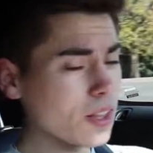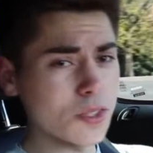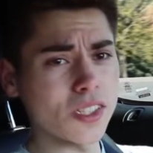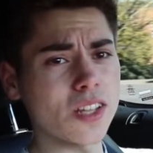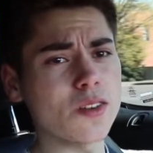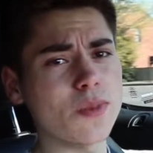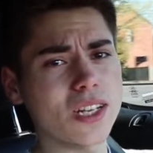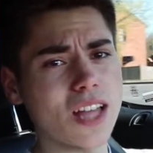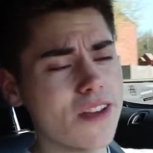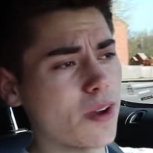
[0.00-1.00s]
And there's another
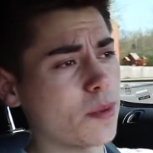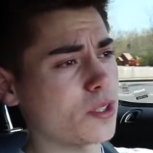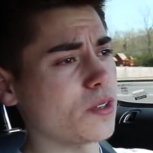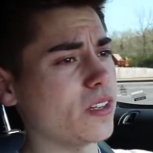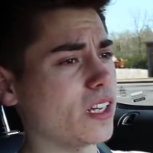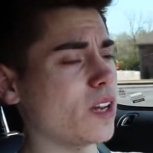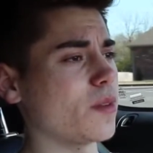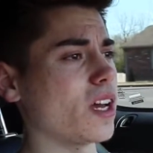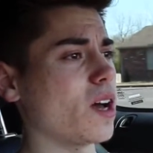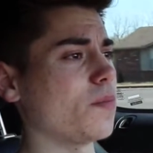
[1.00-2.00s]
big life opportunity
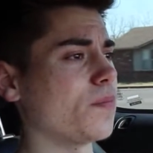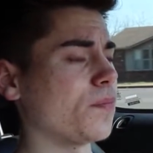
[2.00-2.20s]
coming up